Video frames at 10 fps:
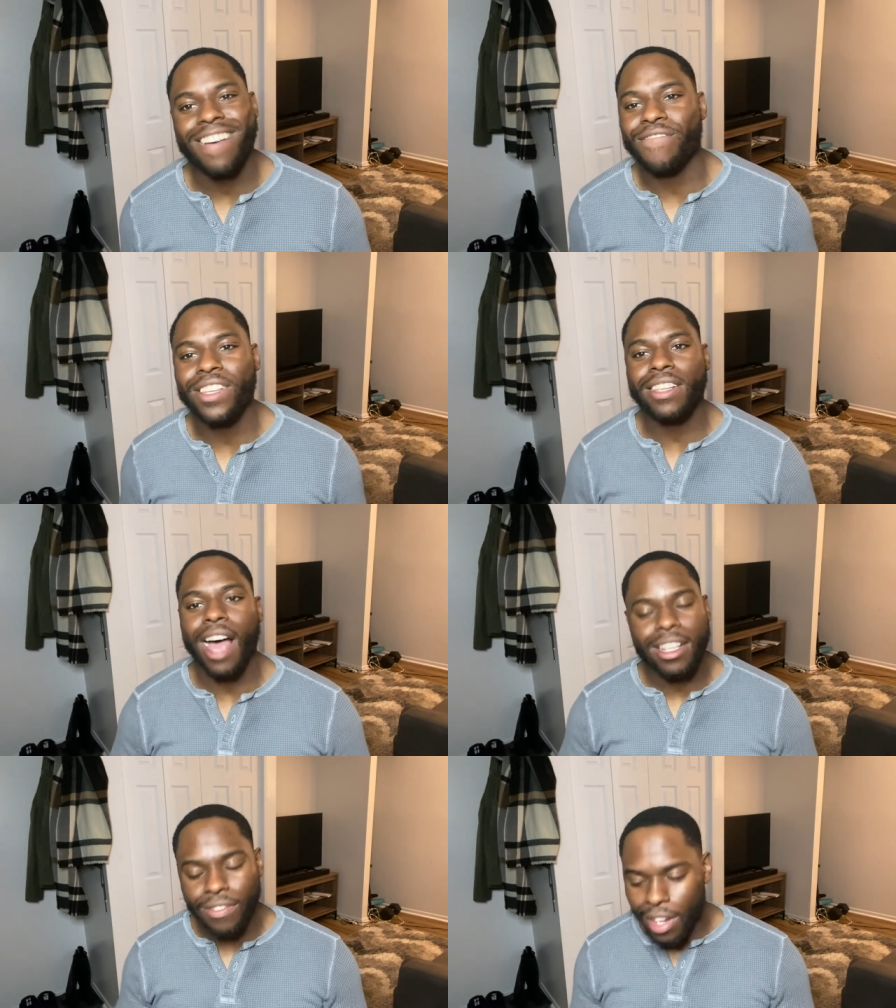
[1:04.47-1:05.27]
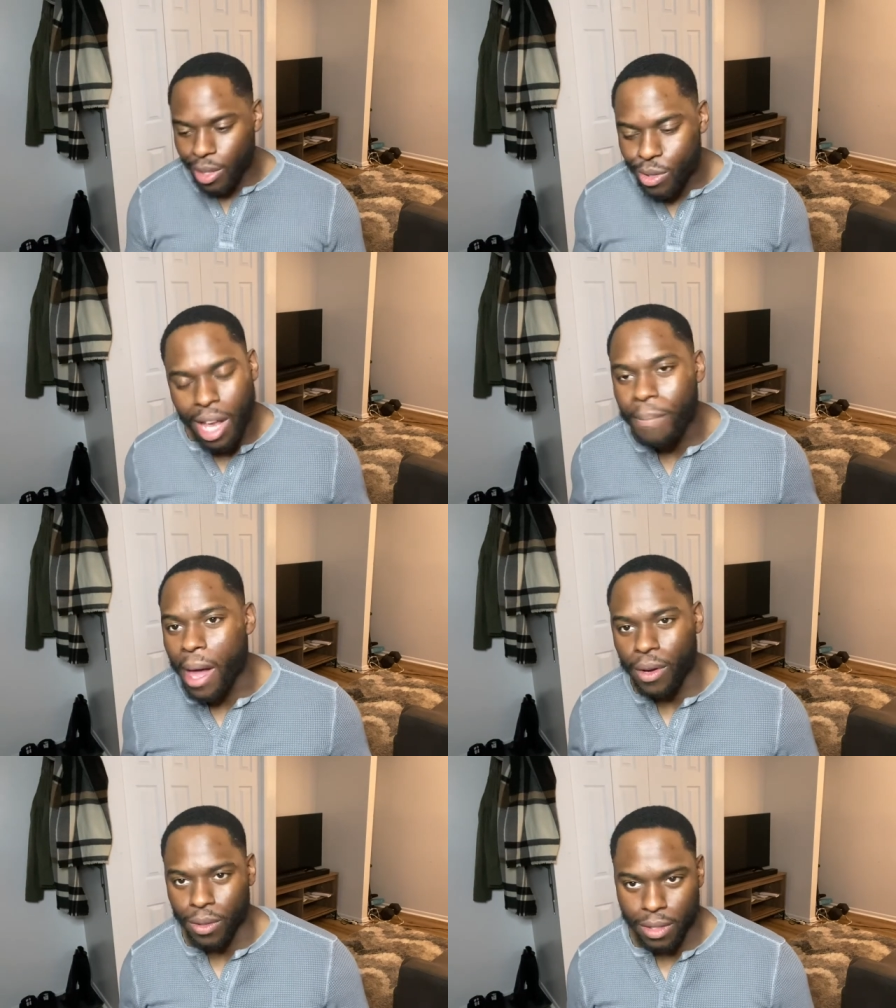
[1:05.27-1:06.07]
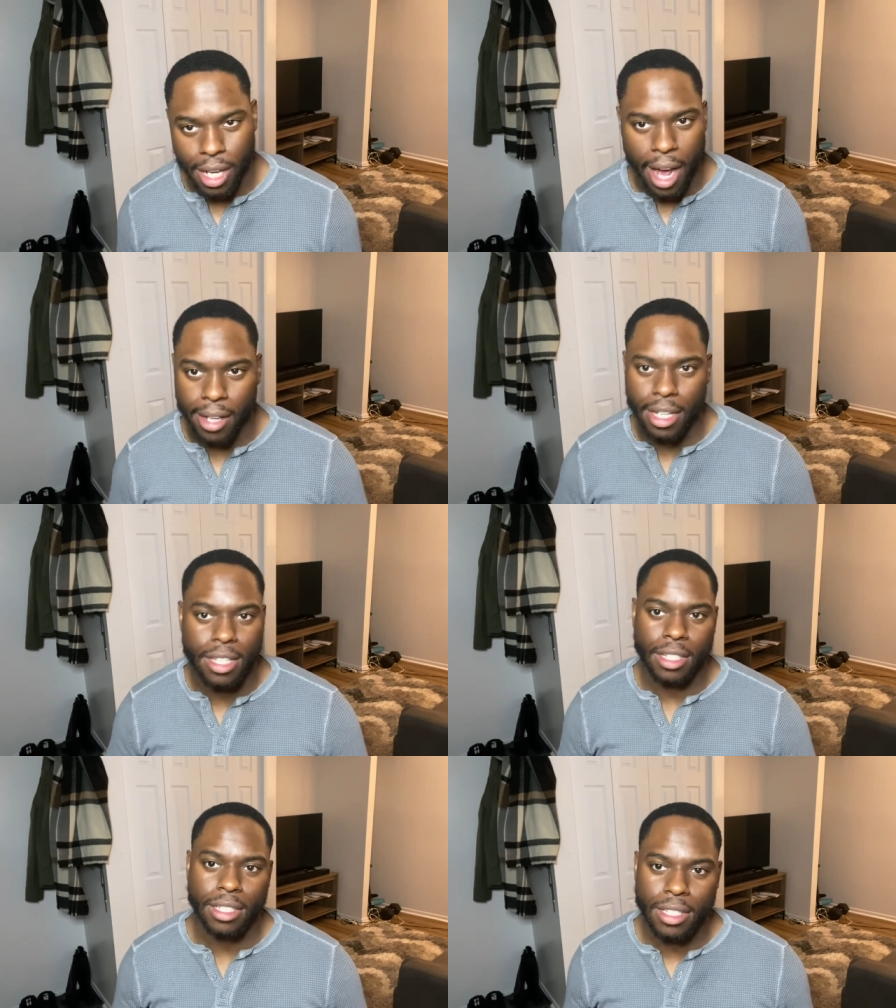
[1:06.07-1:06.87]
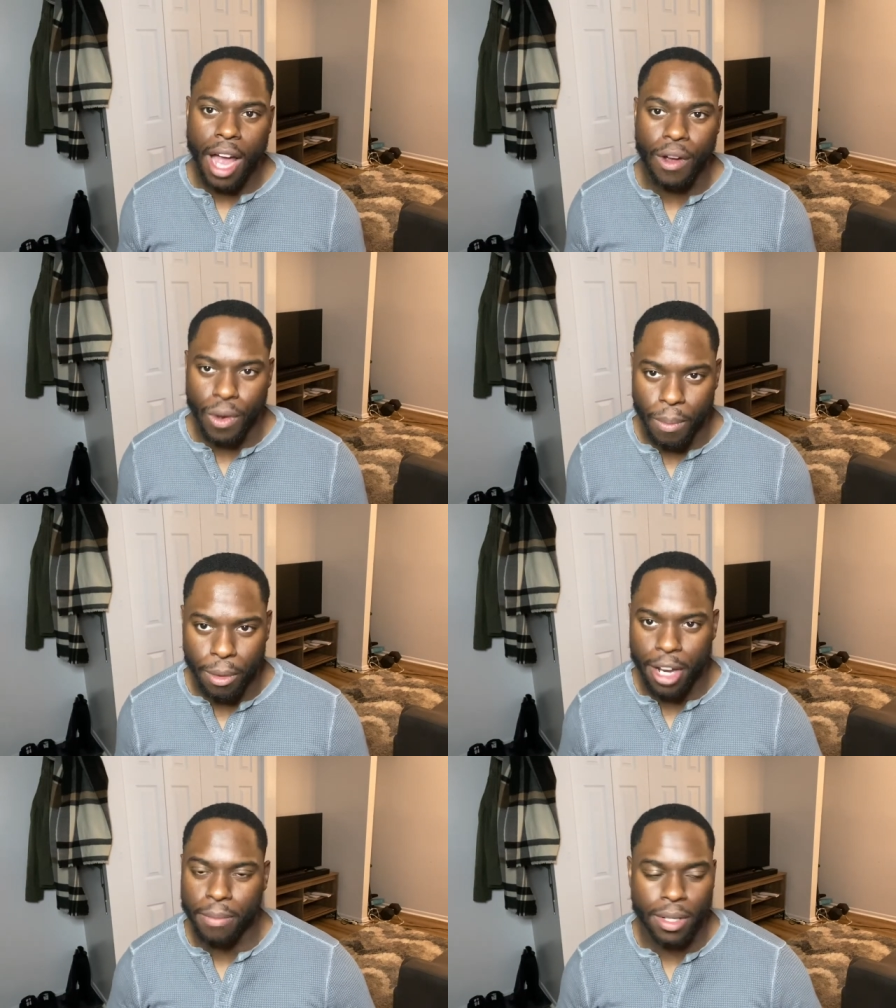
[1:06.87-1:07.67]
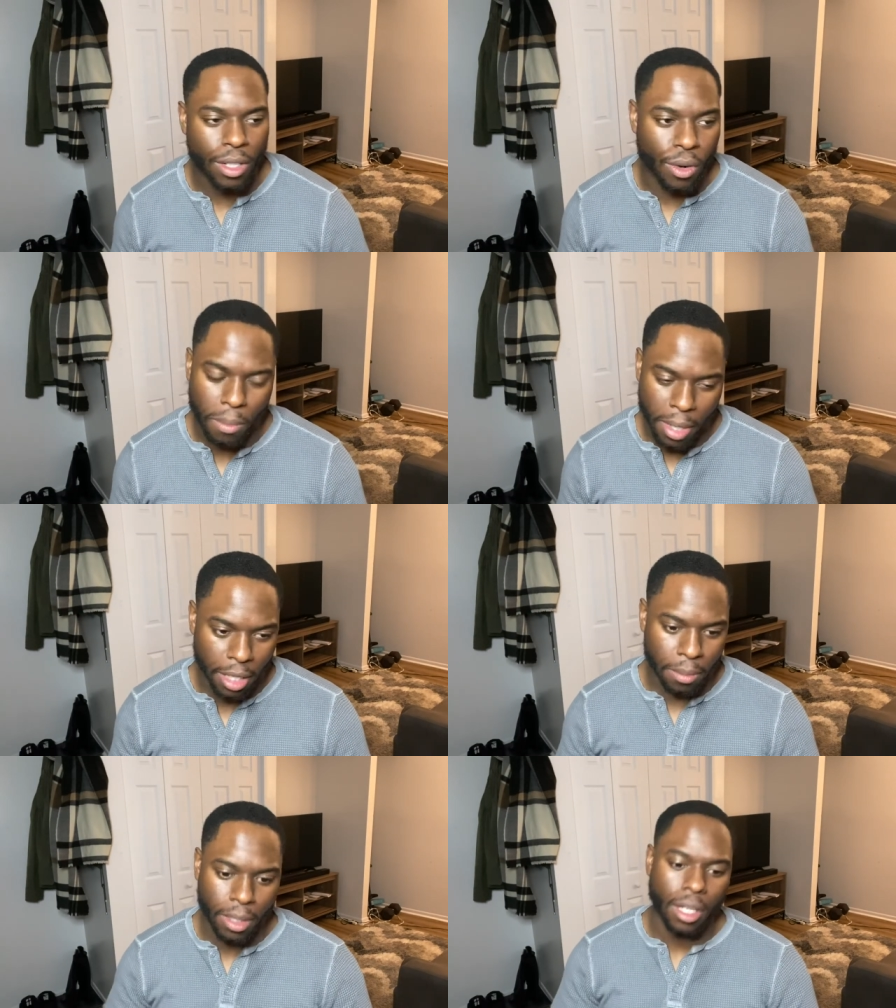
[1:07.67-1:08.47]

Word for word: fifty dollars. If I lose, I'm not gonna die. It's not gonna break me or make me.